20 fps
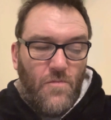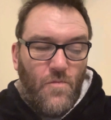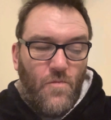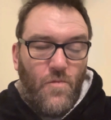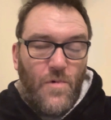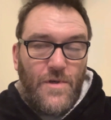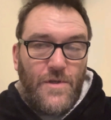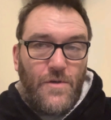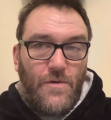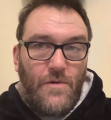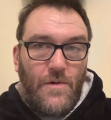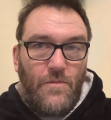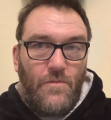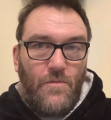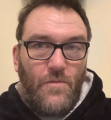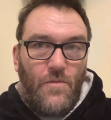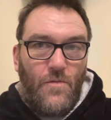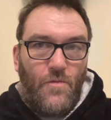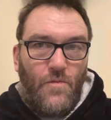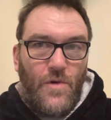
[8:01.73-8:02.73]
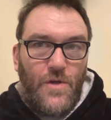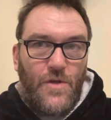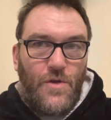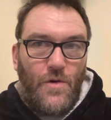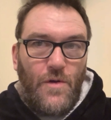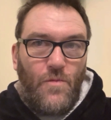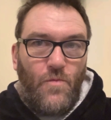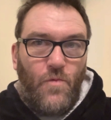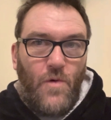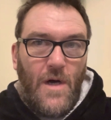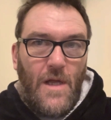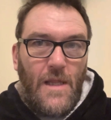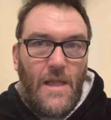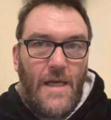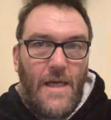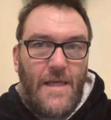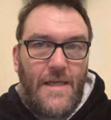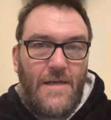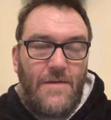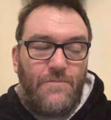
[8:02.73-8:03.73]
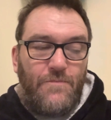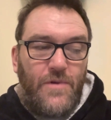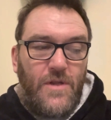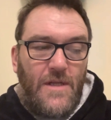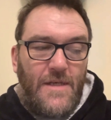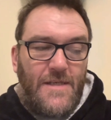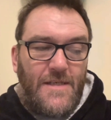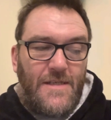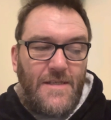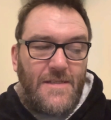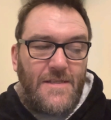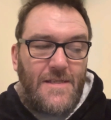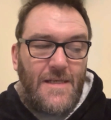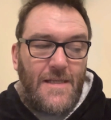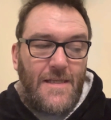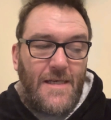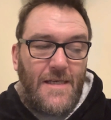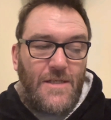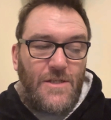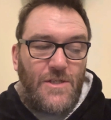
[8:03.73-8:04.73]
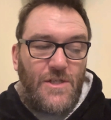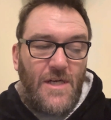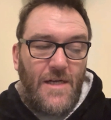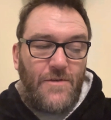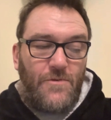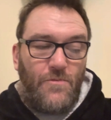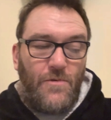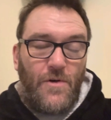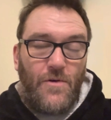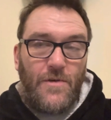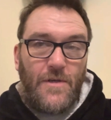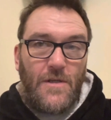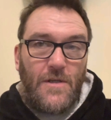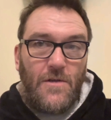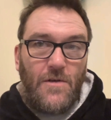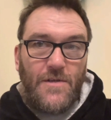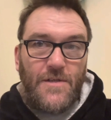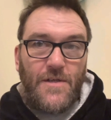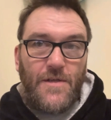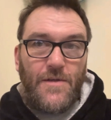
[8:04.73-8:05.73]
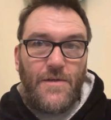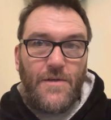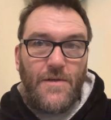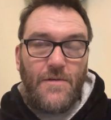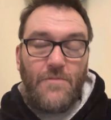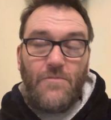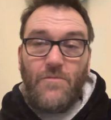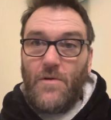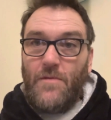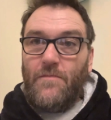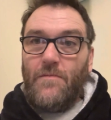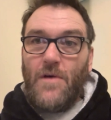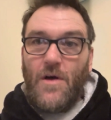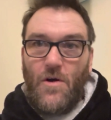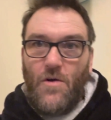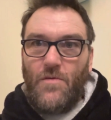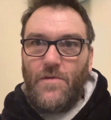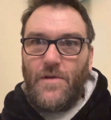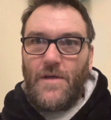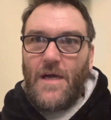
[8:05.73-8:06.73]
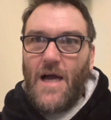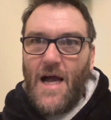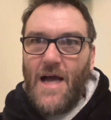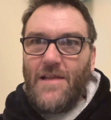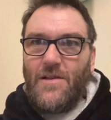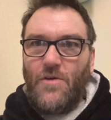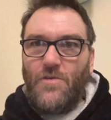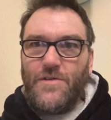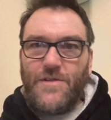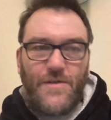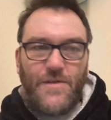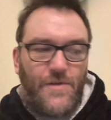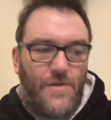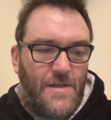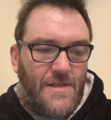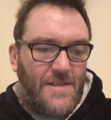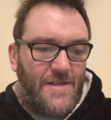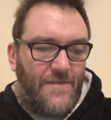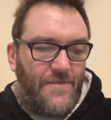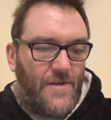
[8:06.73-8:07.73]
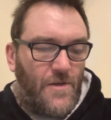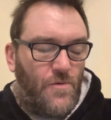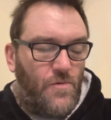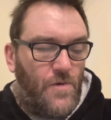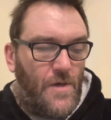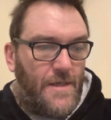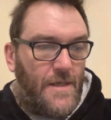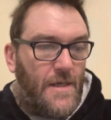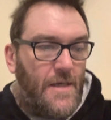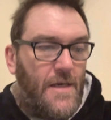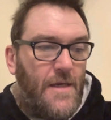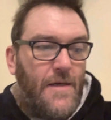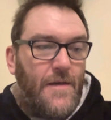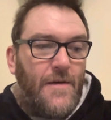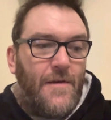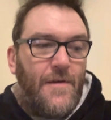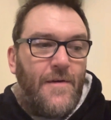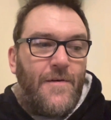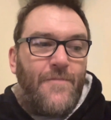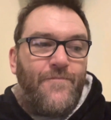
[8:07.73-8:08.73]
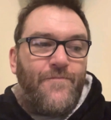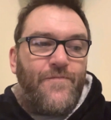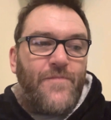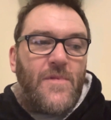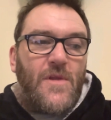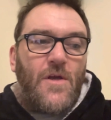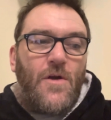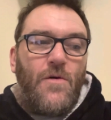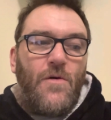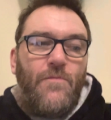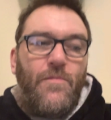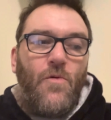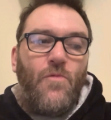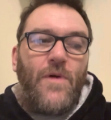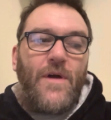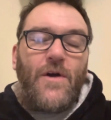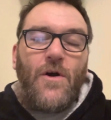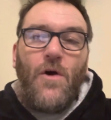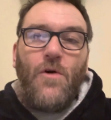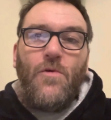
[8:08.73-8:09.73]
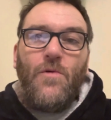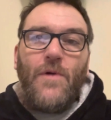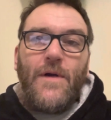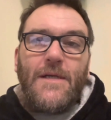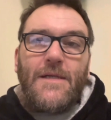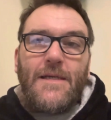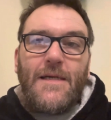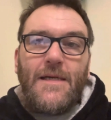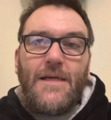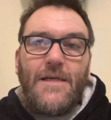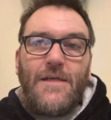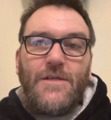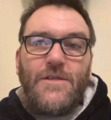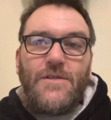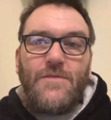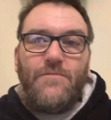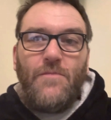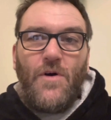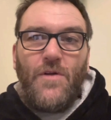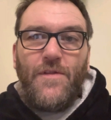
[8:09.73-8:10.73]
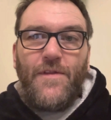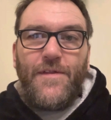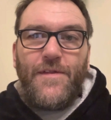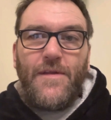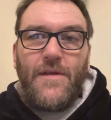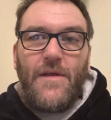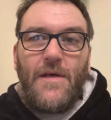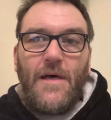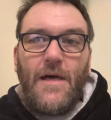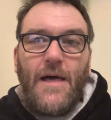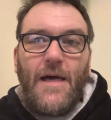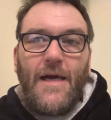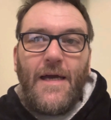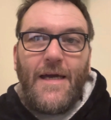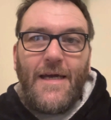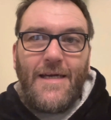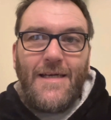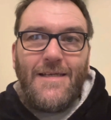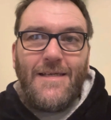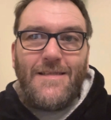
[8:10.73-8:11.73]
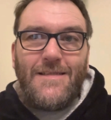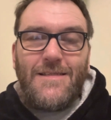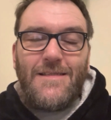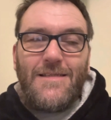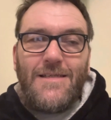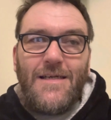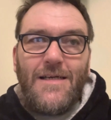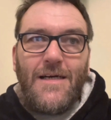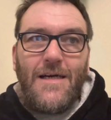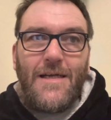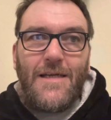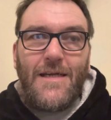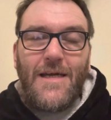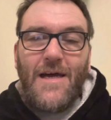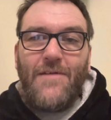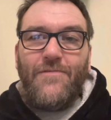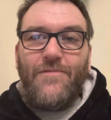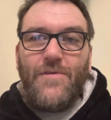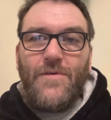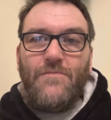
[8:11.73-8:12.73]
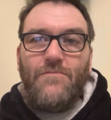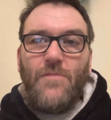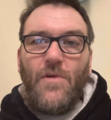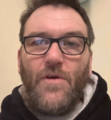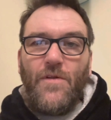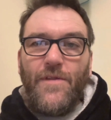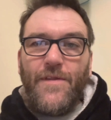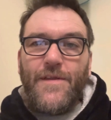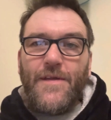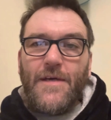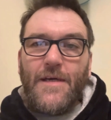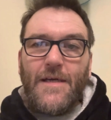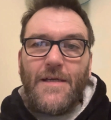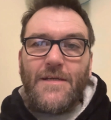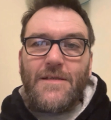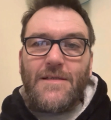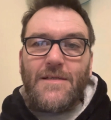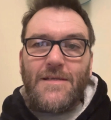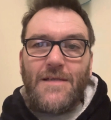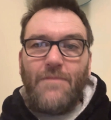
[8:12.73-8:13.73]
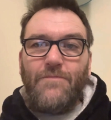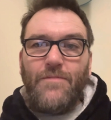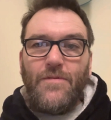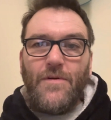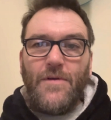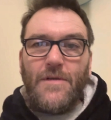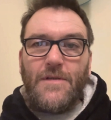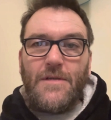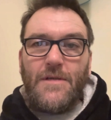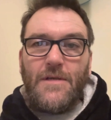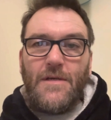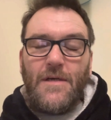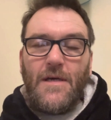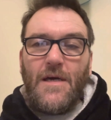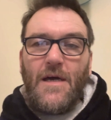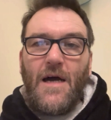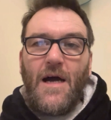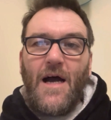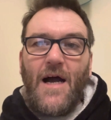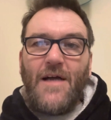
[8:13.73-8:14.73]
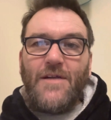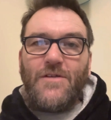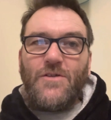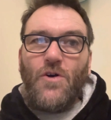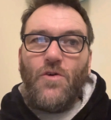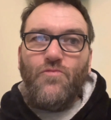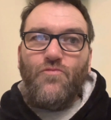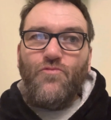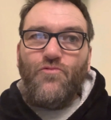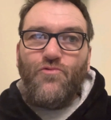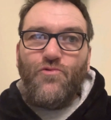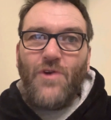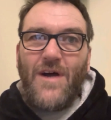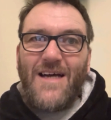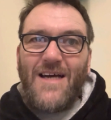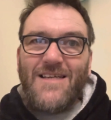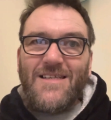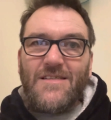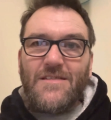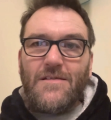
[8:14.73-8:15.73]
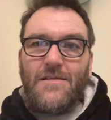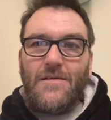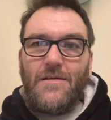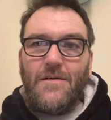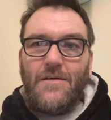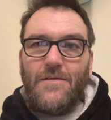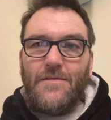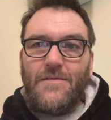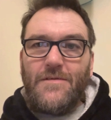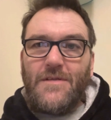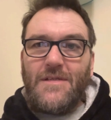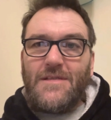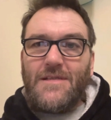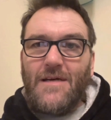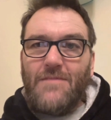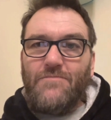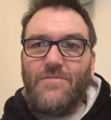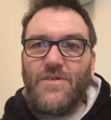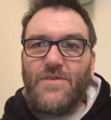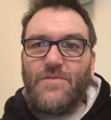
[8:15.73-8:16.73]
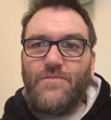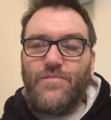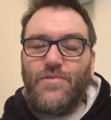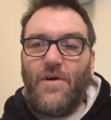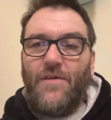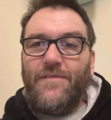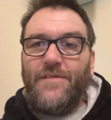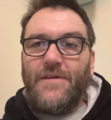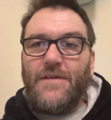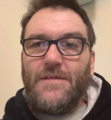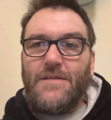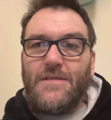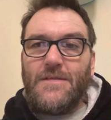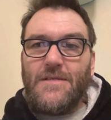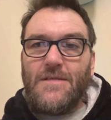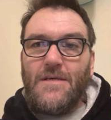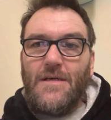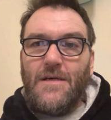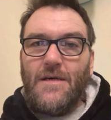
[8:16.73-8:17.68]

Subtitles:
we're doing well, and I'm pleased that in January I lost 37 quid. But we go into each month, each and every month is separate. I don't rest on December's profits